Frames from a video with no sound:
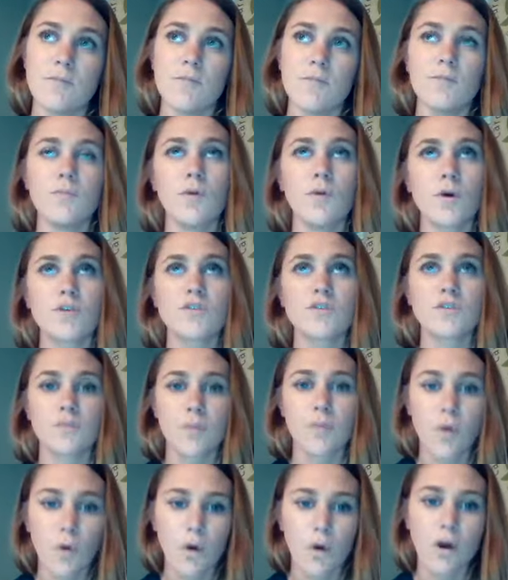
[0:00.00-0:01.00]
more
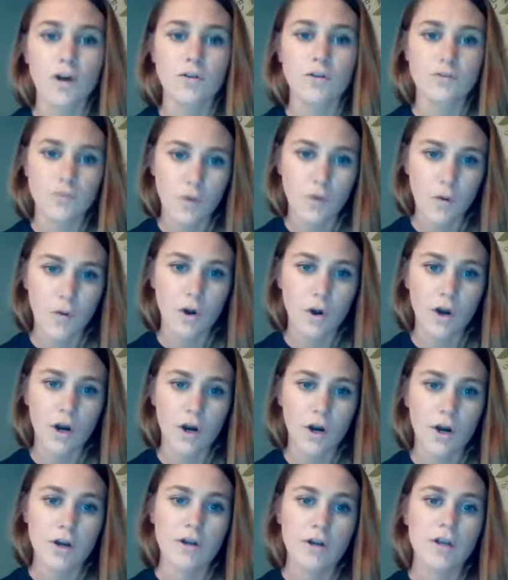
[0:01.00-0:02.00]
support
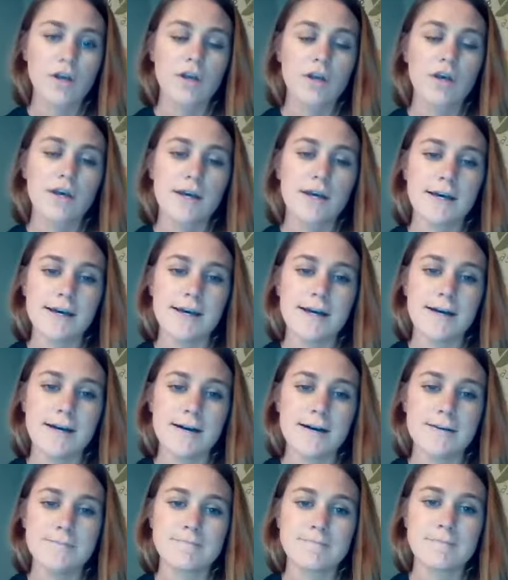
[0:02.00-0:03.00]
for
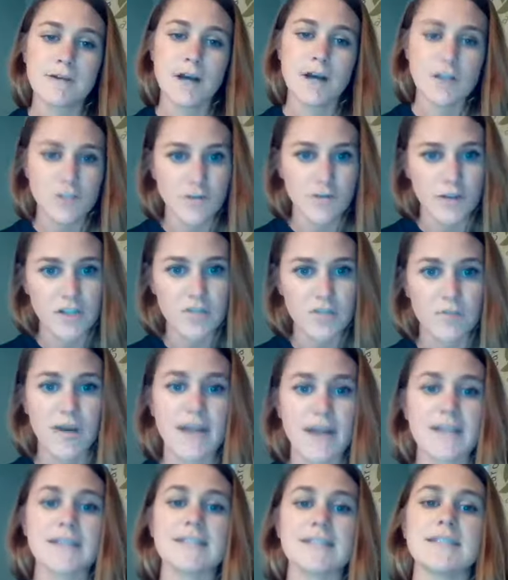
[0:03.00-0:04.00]
conservation
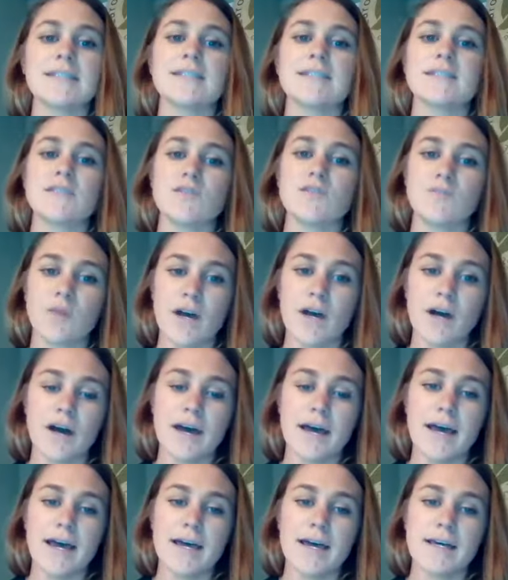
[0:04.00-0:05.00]
practices, as well
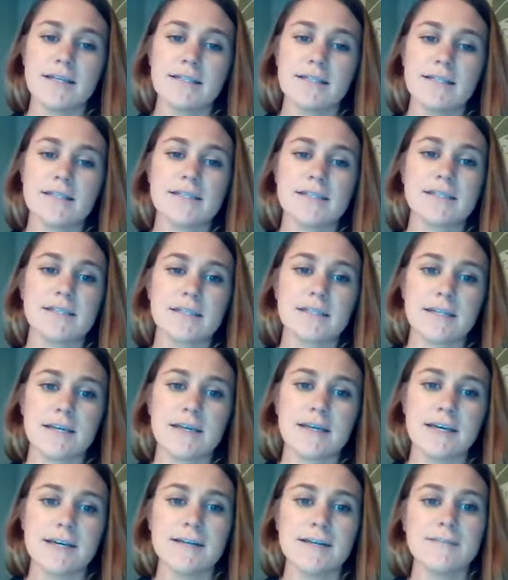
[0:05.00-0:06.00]
as
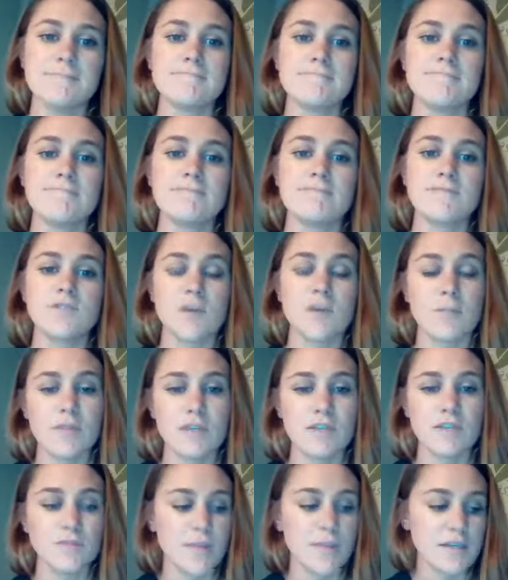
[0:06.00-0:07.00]
some of
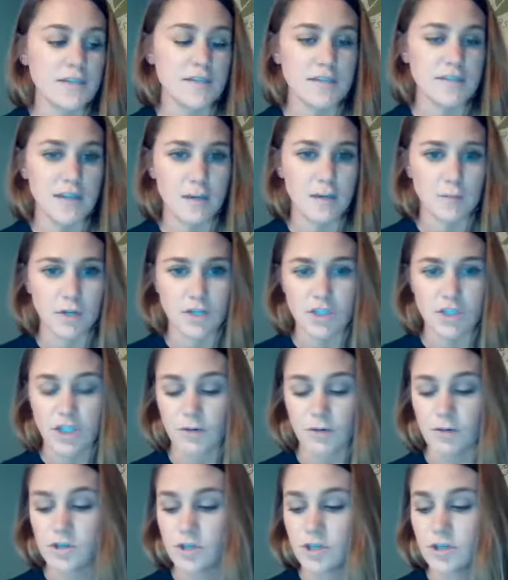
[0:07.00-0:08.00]
these pieces that I'm going to
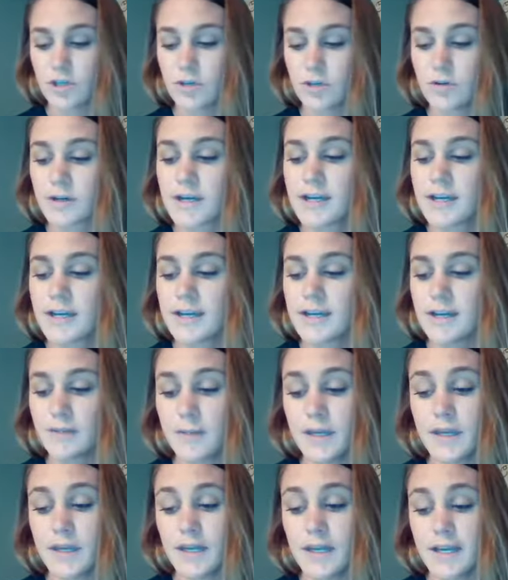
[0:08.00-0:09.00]
share with you in a
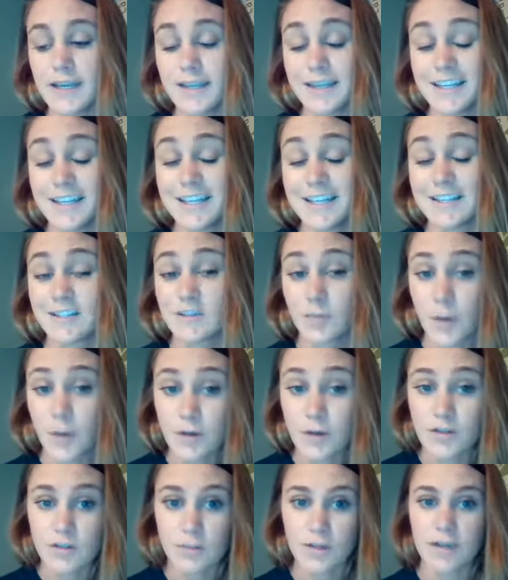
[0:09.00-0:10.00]
minute. And it's
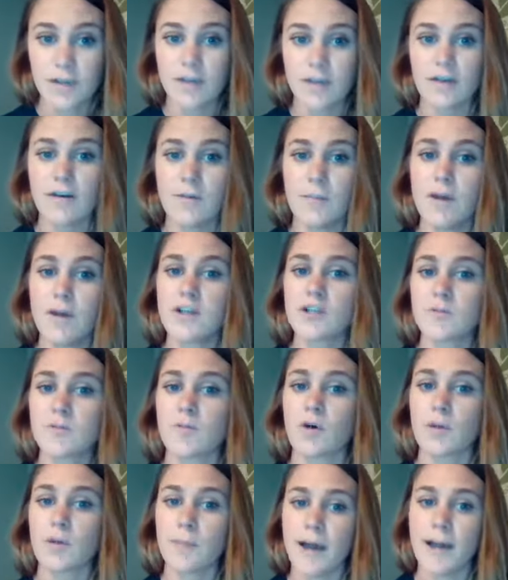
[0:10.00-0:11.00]
supposed to be a much
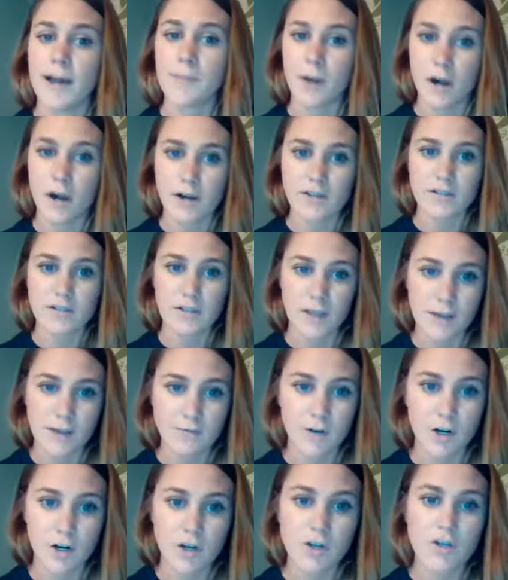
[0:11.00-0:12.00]
more bipartisan
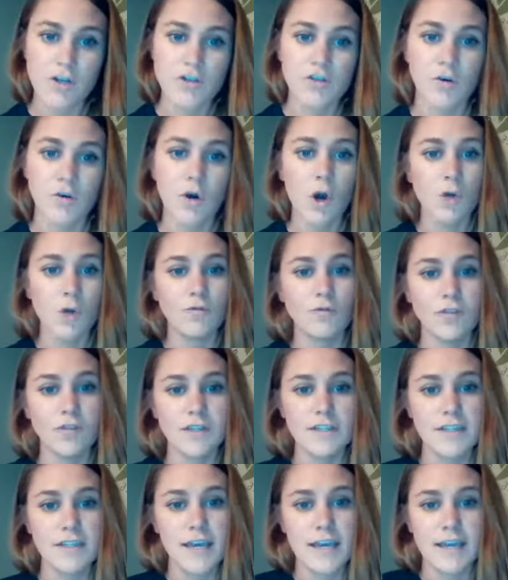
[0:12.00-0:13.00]
effort, so will
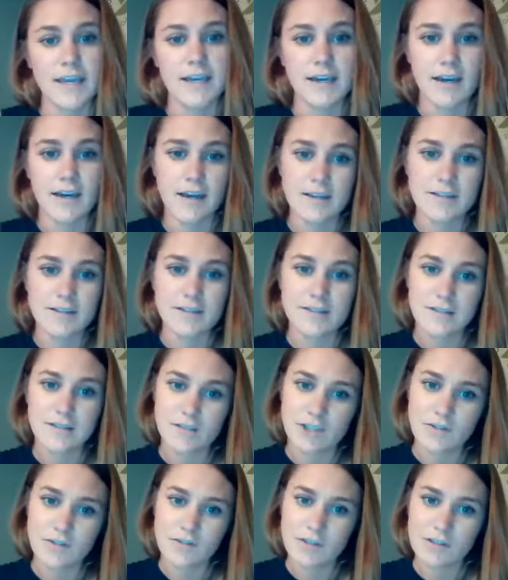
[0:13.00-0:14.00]
hopefully shift
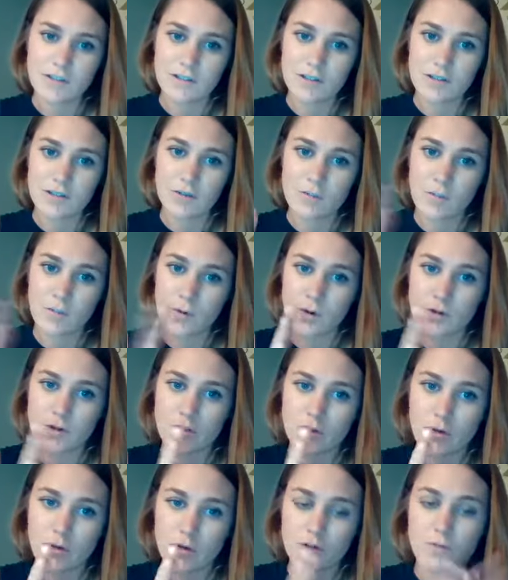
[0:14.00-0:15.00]
us a little more
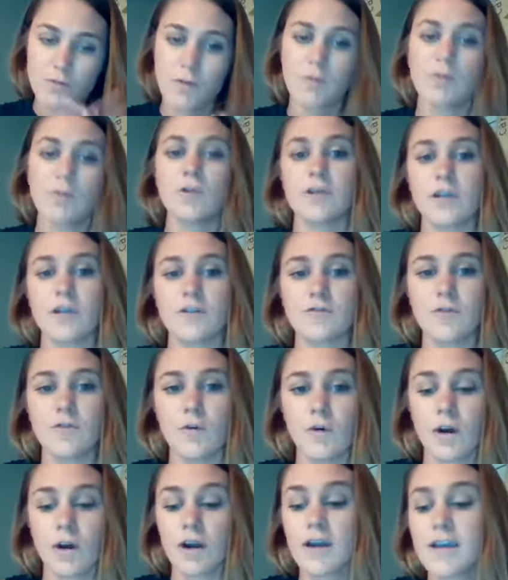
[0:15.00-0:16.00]
towards what we're looking
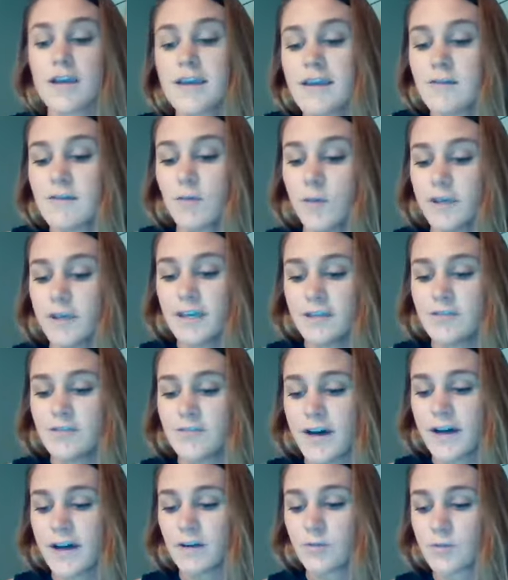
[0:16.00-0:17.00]
for when we get the
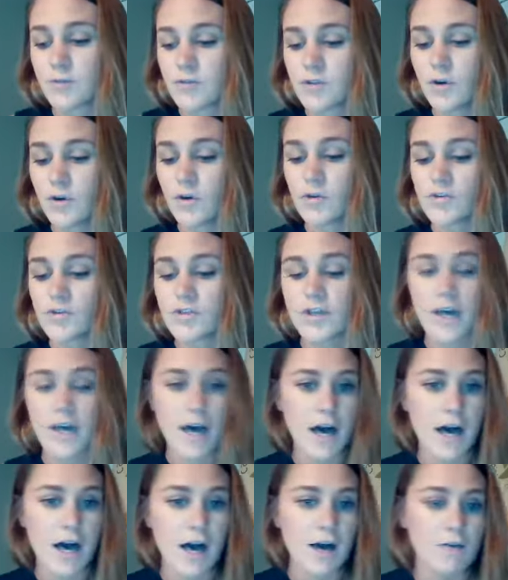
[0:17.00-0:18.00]
final result
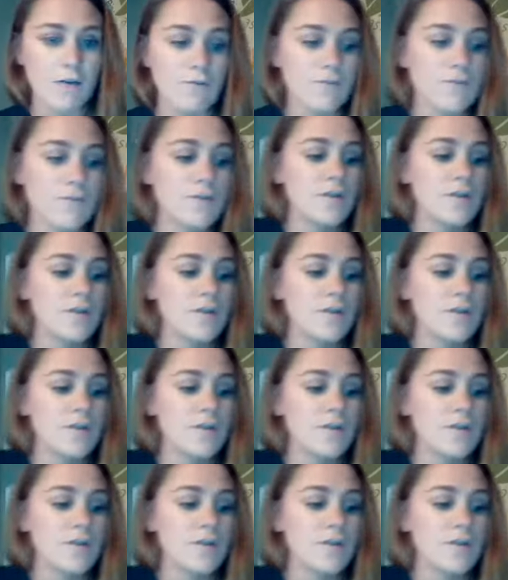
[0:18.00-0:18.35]
of